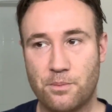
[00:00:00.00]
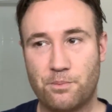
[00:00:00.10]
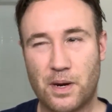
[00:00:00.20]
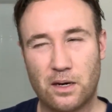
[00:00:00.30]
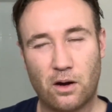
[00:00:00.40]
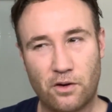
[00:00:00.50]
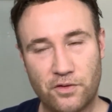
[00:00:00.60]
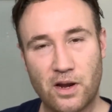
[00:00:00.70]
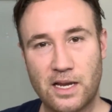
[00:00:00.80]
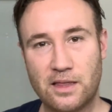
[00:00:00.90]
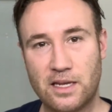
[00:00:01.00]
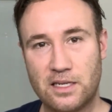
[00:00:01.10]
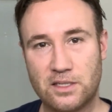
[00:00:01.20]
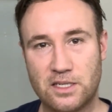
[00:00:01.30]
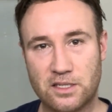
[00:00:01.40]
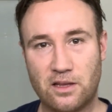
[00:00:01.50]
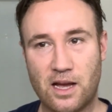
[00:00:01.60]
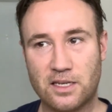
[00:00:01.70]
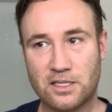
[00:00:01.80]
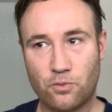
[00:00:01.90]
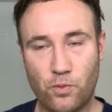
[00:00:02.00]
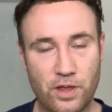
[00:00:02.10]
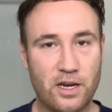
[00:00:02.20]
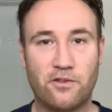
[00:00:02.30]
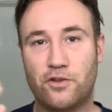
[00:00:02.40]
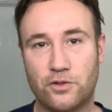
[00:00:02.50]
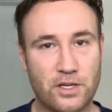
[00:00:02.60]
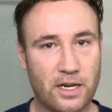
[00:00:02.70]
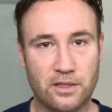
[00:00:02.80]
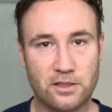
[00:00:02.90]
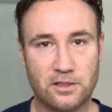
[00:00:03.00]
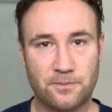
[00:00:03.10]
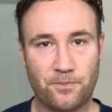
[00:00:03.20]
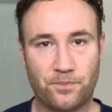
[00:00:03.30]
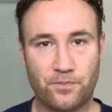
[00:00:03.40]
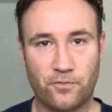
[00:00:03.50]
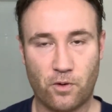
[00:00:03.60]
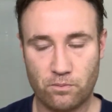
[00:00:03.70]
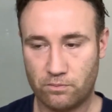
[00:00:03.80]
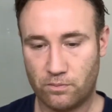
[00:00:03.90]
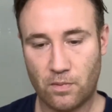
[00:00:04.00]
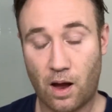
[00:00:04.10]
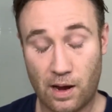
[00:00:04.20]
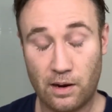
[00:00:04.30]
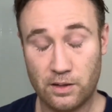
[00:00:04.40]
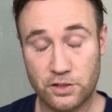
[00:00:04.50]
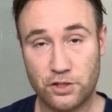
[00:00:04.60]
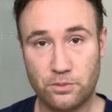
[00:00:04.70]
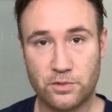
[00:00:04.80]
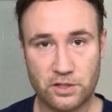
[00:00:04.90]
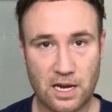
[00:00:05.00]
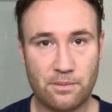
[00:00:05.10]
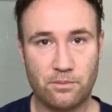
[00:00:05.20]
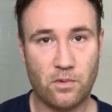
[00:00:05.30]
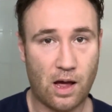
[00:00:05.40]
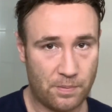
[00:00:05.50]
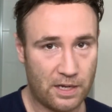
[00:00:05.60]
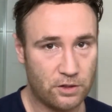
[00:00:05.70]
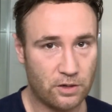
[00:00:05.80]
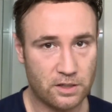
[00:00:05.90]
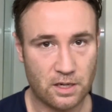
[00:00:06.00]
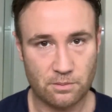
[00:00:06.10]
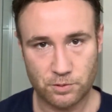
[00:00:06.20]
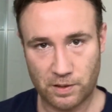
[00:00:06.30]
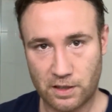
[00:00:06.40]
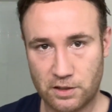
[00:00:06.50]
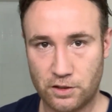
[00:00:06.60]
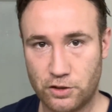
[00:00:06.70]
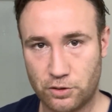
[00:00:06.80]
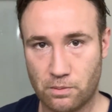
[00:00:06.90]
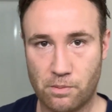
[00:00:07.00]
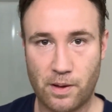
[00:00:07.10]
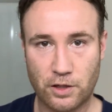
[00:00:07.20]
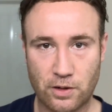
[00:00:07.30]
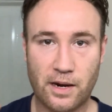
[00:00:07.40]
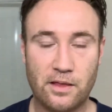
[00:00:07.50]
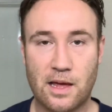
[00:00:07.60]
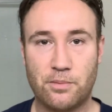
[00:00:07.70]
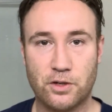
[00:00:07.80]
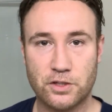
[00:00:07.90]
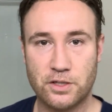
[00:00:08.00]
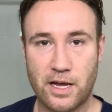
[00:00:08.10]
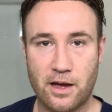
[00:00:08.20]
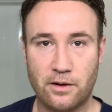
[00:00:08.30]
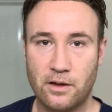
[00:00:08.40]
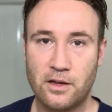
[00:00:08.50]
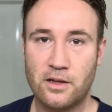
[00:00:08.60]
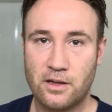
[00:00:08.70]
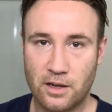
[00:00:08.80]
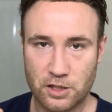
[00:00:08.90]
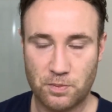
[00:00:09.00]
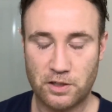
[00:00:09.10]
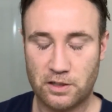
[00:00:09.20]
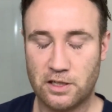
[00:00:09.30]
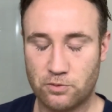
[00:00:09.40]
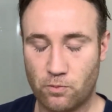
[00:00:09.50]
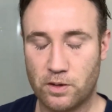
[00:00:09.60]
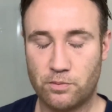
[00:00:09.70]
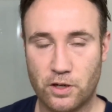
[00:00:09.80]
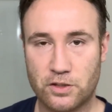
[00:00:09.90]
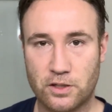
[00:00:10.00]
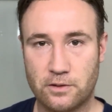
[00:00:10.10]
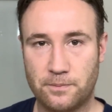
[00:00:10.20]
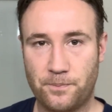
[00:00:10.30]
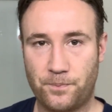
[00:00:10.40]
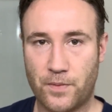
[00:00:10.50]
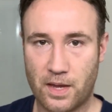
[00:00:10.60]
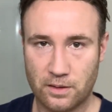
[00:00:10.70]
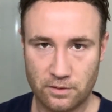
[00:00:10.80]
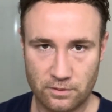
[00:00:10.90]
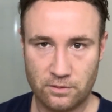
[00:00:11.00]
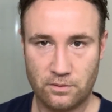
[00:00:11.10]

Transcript: But often I get these dislikes within a few seconds from, I assume, the same IP address, and I'm speaking to YouTube about tracking that person down, especially this one person, and